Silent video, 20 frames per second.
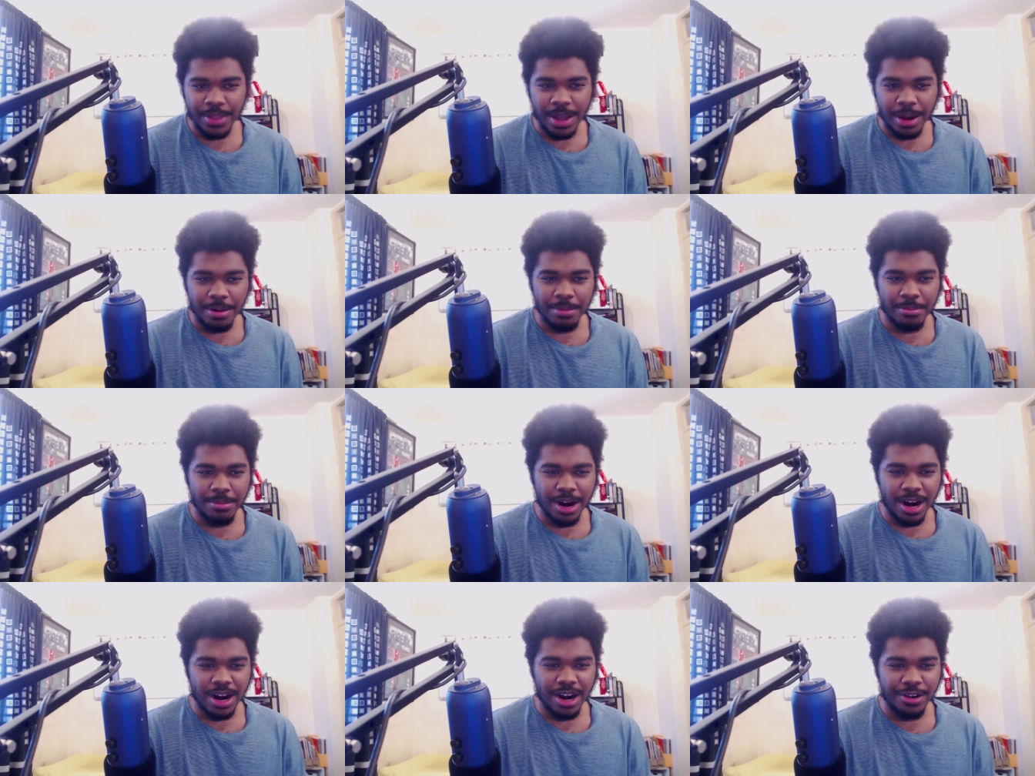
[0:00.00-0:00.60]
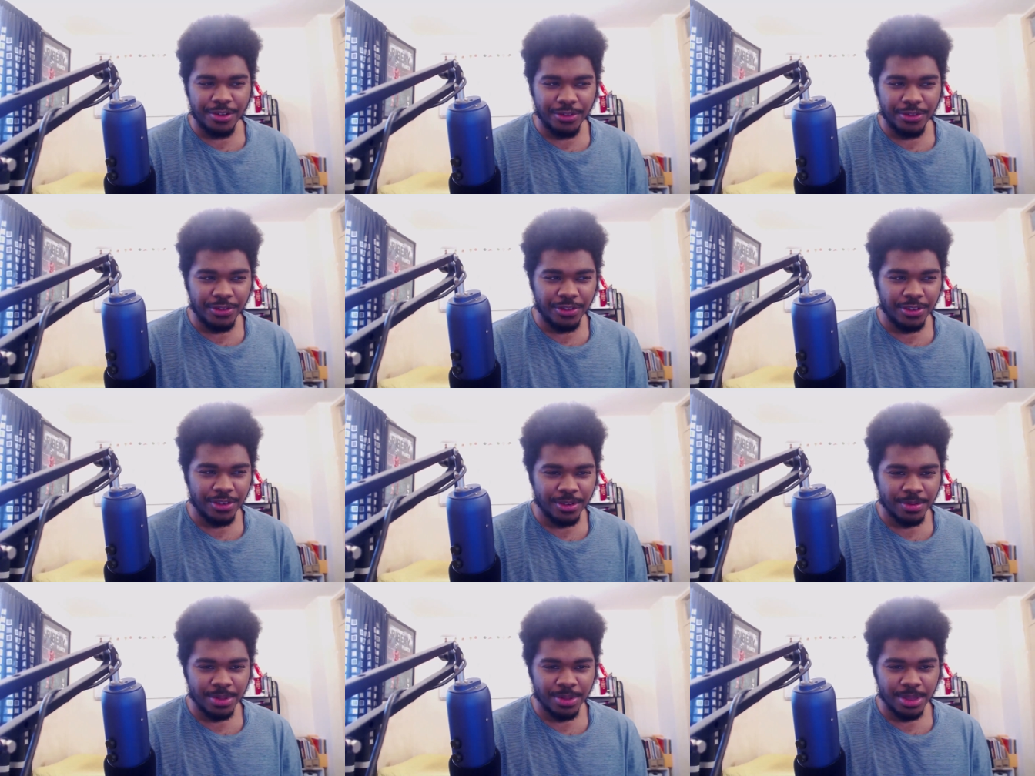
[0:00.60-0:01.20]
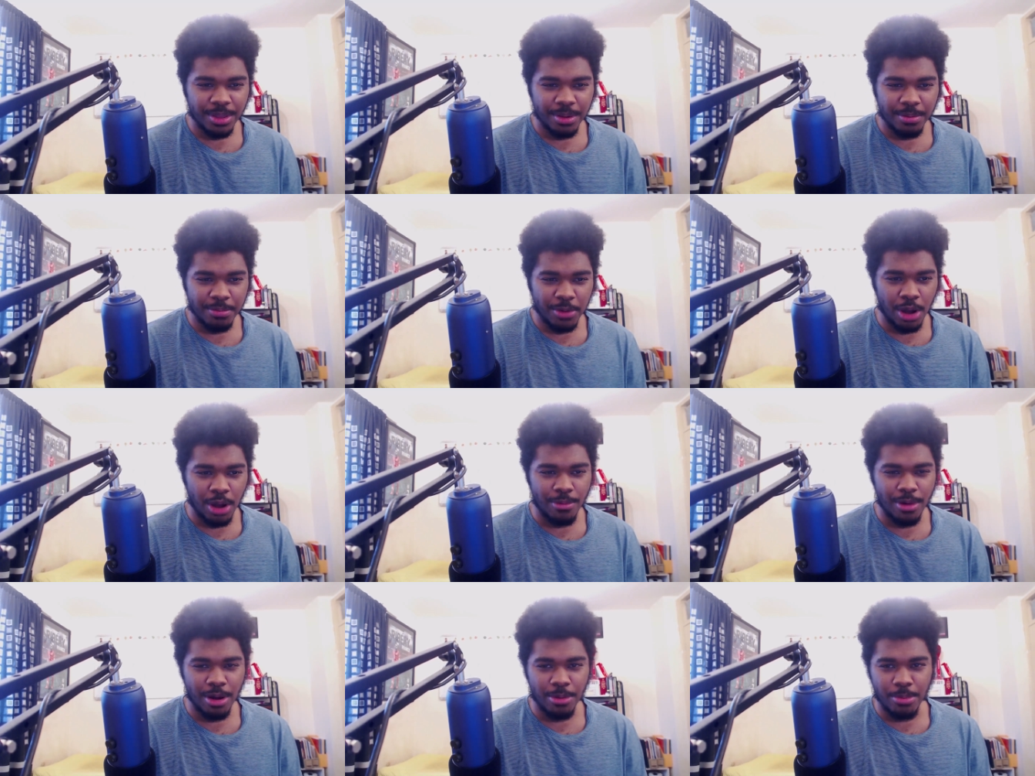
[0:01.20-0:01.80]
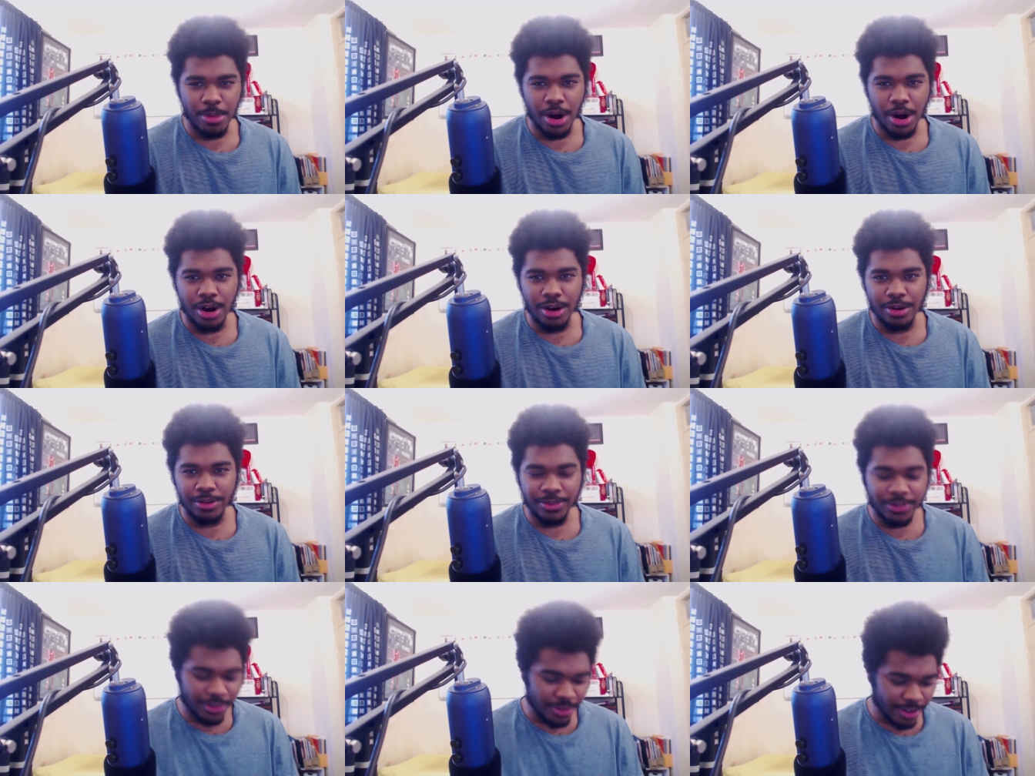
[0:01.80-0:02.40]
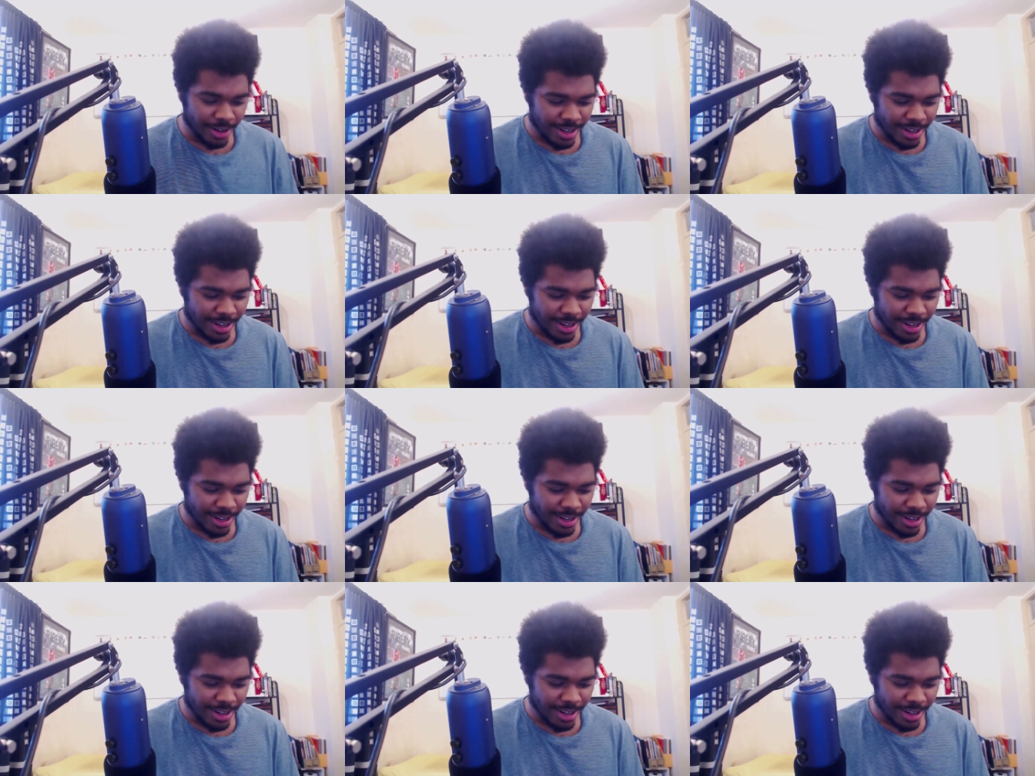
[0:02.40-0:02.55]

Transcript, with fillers: Murph. Come on, Murph.